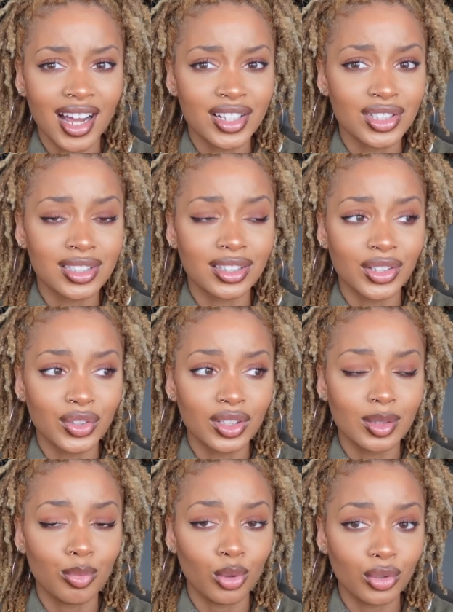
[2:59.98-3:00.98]
I just
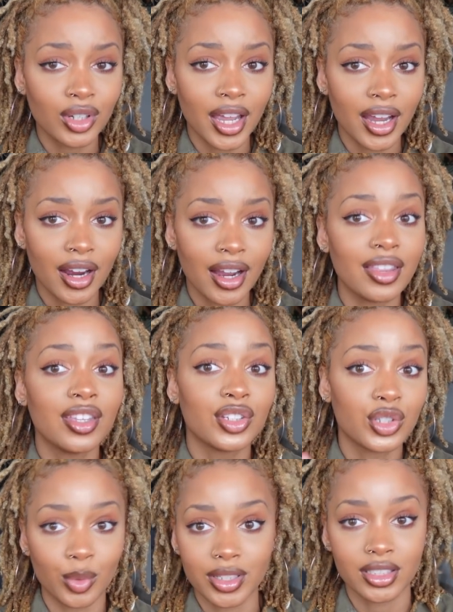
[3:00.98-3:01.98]
literally pulled hair and then
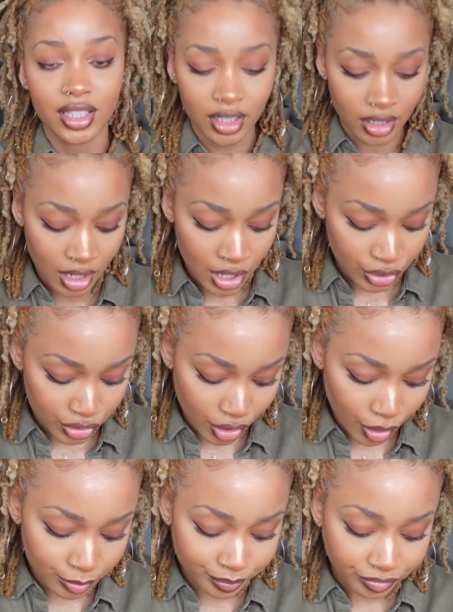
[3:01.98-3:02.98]
twisted.
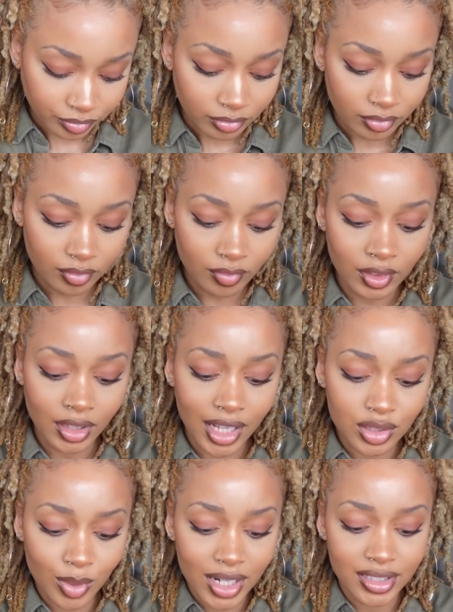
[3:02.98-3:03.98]
So
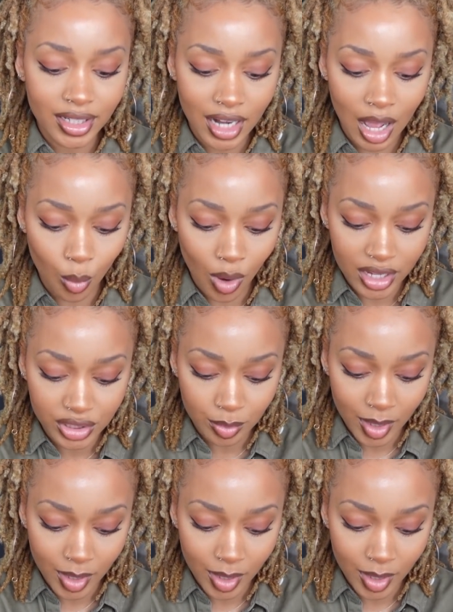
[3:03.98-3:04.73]
that's what I did. I washed